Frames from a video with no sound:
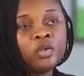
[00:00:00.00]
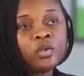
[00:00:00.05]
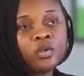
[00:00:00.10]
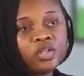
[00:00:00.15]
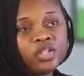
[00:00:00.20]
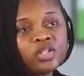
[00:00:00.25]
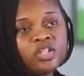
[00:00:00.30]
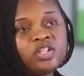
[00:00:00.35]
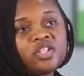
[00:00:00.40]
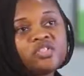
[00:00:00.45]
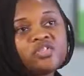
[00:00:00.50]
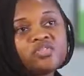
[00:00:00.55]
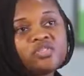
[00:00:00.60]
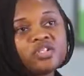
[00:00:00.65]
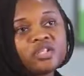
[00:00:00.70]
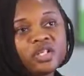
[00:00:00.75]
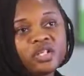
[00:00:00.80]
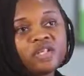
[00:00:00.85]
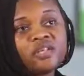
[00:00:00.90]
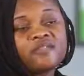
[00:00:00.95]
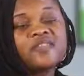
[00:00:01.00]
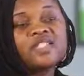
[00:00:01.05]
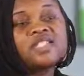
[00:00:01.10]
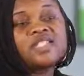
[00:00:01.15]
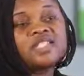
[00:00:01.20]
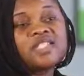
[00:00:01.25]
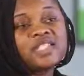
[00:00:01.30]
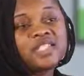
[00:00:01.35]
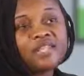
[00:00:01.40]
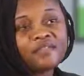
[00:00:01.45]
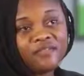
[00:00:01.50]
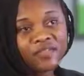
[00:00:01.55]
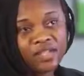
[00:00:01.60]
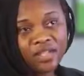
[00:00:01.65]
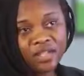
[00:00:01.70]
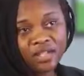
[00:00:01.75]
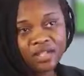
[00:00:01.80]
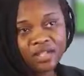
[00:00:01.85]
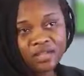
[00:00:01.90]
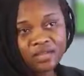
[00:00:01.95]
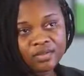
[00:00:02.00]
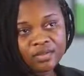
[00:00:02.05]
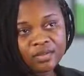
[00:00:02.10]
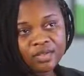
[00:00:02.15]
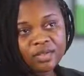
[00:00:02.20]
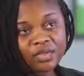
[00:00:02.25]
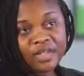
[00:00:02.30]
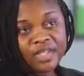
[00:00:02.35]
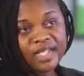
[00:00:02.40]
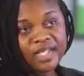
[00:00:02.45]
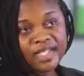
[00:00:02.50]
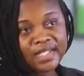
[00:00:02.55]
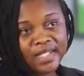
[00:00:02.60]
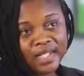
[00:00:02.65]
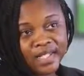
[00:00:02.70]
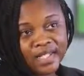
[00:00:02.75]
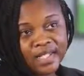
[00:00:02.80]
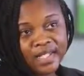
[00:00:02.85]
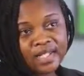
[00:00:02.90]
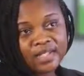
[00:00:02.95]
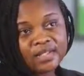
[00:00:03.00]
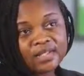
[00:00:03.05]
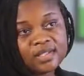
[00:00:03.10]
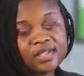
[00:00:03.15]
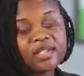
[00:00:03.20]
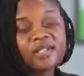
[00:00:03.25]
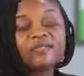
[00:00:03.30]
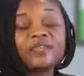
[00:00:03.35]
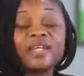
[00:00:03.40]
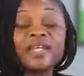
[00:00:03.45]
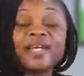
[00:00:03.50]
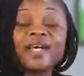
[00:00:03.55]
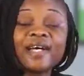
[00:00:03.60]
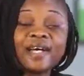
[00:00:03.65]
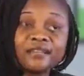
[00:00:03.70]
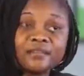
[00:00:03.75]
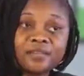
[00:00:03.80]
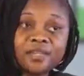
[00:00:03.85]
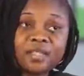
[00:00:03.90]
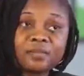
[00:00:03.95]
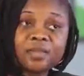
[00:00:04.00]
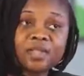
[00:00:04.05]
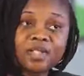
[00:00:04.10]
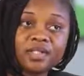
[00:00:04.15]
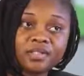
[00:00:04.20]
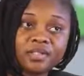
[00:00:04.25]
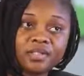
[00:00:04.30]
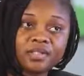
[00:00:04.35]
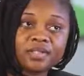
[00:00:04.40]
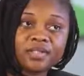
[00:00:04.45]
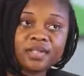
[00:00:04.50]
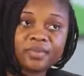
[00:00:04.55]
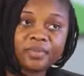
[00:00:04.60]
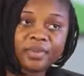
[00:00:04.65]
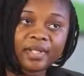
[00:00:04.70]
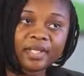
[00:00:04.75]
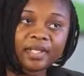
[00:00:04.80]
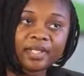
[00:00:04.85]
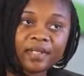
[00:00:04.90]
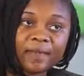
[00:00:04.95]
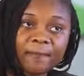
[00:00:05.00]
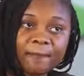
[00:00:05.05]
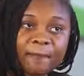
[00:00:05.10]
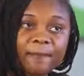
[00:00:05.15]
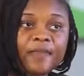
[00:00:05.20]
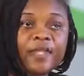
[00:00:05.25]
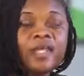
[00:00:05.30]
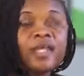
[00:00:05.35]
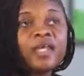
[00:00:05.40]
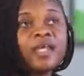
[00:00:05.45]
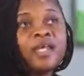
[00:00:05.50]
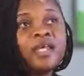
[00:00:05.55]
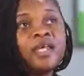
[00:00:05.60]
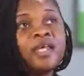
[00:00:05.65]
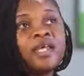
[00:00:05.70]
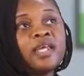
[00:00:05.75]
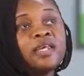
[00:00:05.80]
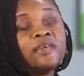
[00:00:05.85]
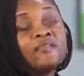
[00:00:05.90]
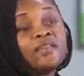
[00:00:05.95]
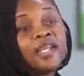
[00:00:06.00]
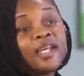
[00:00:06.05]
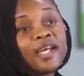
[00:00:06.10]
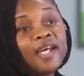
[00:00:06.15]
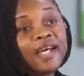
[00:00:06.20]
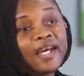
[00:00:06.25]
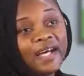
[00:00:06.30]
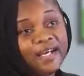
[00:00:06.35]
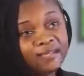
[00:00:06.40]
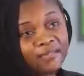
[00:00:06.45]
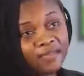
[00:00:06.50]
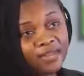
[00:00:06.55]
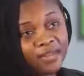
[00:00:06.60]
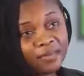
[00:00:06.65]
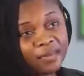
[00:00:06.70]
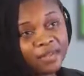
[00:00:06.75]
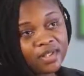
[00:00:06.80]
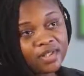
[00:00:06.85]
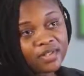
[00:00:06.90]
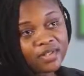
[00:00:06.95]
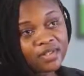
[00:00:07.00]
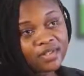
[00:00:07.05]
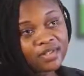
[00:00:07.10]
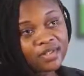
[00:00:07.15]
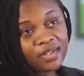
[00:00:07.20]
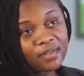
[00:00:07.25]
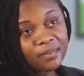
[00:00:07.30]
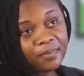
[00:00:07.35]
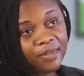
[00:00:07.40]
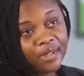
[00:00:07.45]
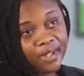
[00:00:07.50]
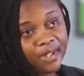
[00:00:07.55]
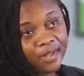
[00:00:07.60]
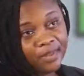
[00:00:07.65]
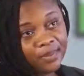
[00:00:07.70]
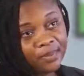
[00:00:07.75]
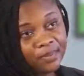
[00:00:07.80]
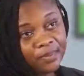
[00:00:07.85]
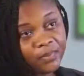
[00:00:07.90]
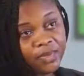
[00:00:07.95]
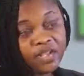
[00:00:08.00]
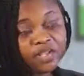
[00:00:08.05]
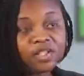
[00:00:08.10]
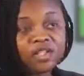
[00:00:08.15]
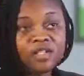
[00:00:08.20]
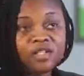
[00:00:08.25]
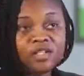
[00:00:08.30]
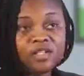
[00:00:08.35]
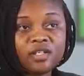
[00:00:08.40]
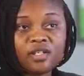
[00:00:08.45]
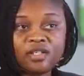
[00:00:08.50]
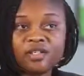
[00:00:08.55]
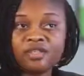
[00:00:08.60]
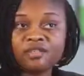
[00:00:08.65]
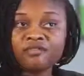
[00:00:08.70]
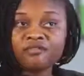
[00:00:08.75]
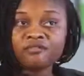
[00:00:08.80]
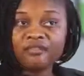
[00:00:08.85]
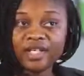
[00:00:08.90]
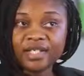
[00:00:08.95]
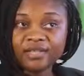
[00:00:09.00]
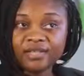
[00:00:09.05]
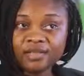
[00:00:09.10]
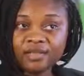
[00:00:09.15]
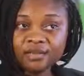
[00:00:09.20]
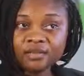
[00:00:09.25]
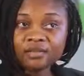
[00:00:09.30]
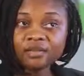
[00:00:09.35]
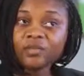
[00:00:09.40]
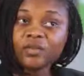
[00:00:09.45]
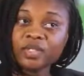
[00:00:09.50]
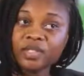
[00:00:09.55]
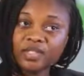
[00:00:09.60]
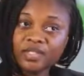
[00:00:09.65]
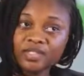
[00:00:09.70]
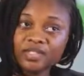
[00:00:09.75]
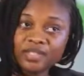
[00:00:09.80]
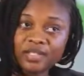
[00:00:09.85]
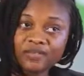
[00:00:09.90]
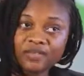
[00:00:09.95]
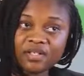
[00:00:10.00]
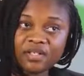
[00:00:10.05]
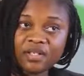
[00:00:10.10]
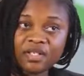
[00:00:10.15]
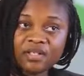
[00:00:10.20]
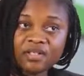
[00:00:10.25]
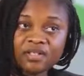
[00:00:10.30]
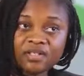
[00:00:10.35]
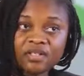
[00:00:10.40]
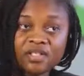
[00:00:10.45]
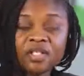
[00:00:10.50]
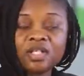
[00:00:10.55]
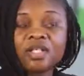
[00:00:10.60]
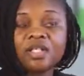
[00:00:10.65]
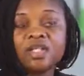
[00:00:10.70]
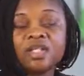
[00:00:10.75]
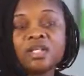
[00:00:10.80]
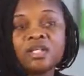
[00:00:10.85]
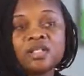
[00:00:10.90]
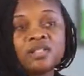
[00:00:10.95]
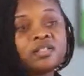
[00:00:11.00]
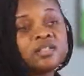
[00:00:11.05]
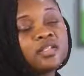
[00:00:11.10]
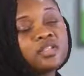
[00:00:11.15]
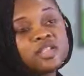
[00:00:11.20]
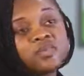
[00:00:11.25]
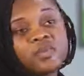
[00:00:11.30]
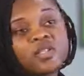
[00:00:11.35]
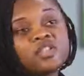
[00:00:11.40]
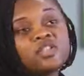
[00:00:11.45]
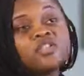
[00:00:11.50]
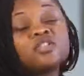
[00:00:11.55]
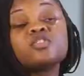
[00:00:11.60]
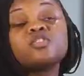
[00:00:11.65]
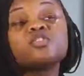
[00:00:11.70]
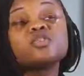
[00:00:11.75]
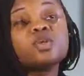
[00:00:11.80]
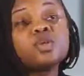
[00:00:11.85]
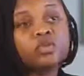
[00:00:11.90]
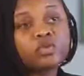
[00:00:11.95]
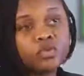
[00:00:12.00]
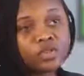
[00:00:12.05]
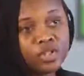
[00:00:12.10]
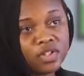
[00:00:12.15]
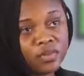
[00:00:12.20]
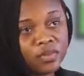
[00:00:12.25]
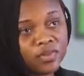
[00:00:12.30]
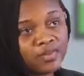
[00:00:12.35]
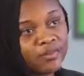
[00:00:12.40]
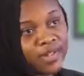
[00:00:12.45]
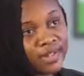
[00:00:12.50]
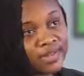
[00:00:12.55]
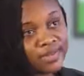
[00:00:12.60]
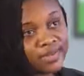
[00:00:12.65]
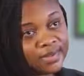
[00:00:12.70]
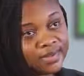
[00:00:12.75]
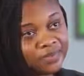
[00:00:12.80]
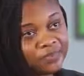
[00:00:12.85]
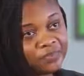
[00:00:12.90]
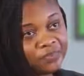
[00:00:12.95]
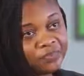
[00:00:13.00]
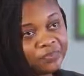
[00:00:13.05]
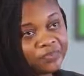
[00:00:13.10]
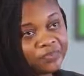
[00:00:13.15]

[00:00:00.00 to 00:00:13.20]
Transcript: Those countries are given 7 days to indicate if they have the ability to supply. If they have the ability to supply, which they indicate in writing within 7 days, the suspension is not going to be granted,